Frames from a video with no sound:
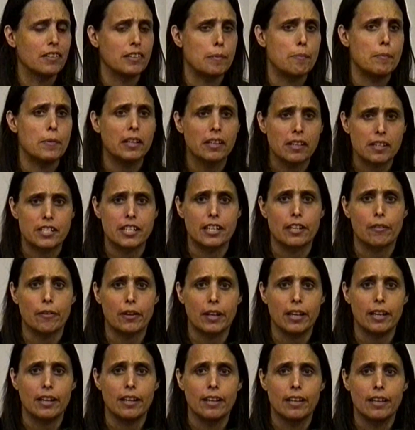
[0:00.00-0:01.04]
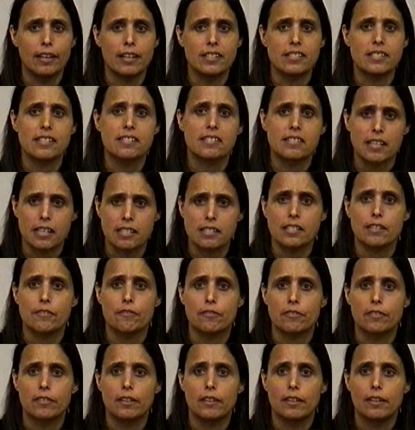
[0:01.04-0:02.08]
budget on the military is
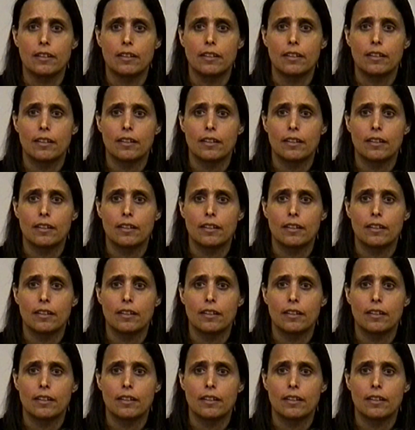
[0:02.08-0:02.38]
excessive.